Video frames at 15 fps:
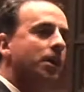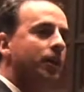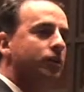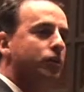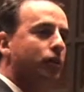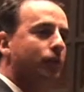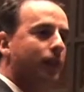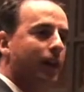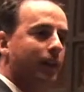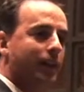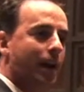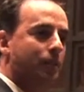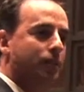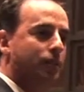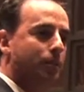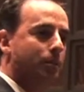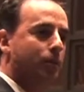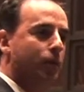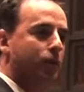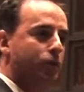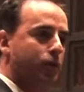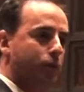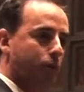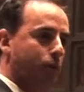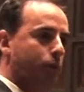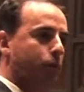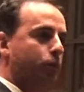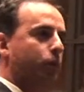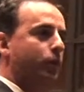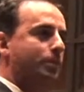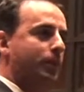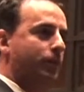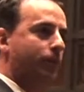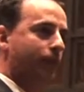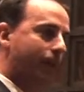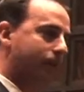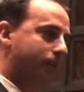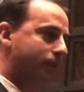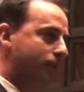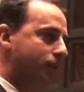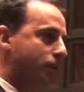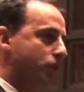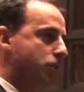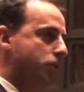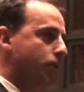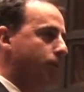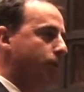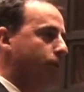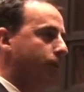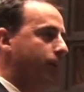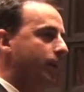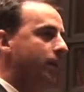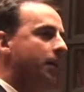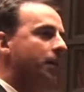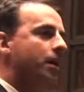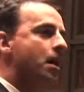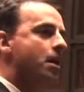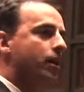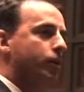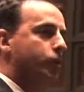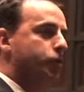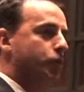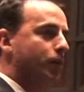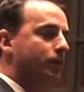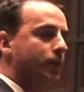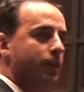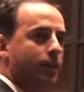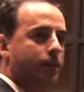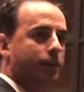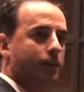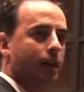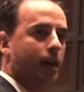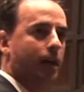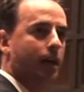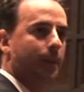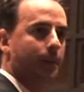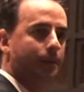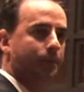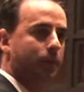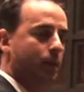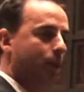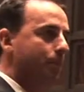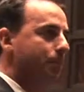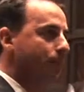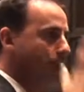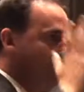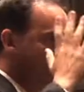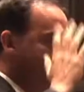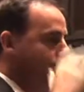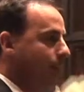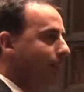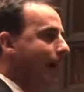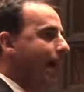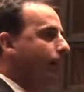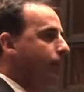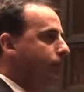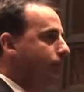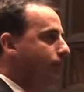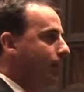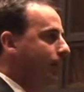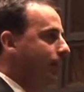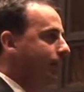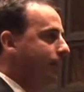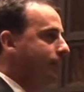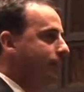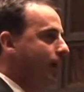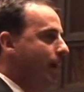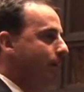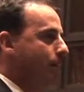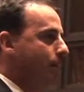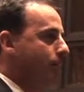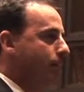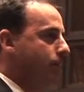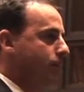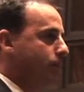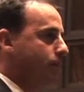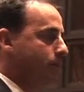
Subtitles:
So finally, obviously, the person who's really been the face of this issue and really driven this up the ladder to finally get signed by the